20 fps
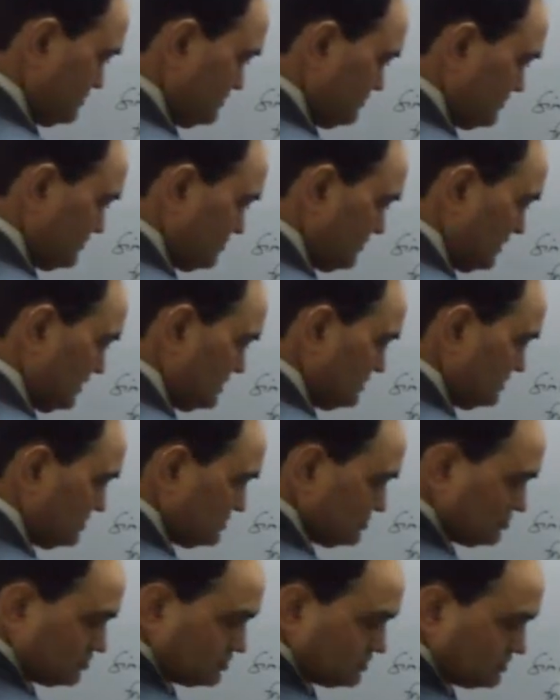So y is
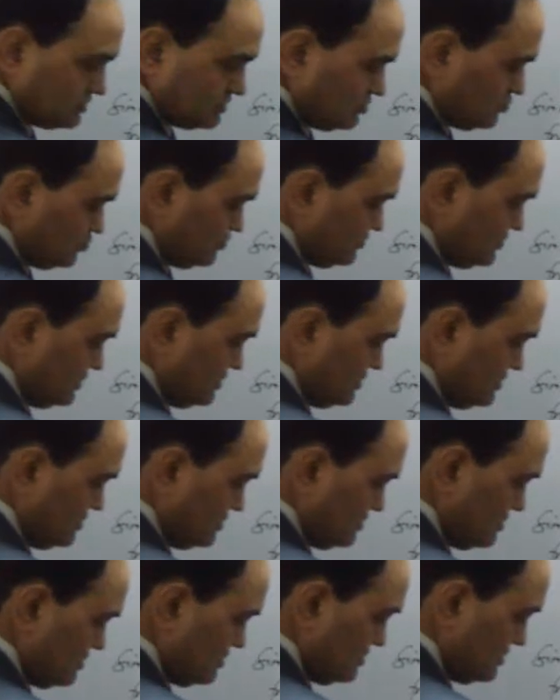not equal to b,
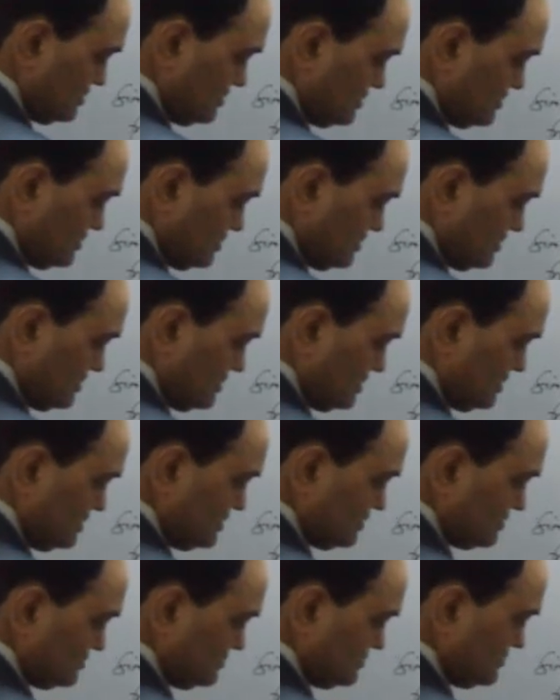
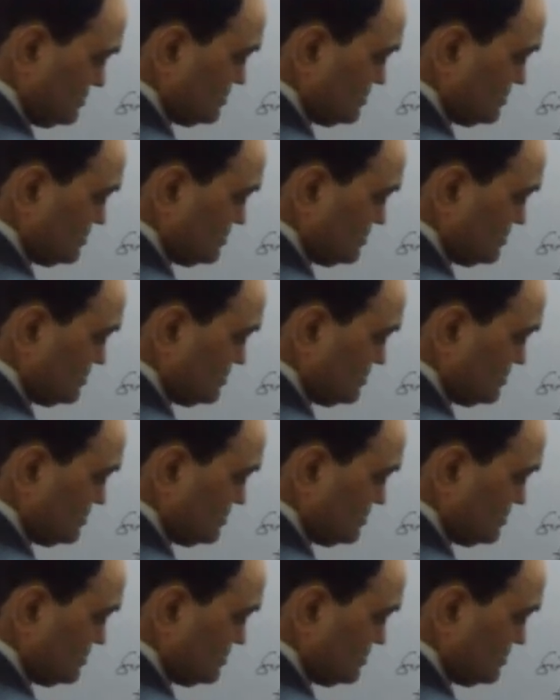as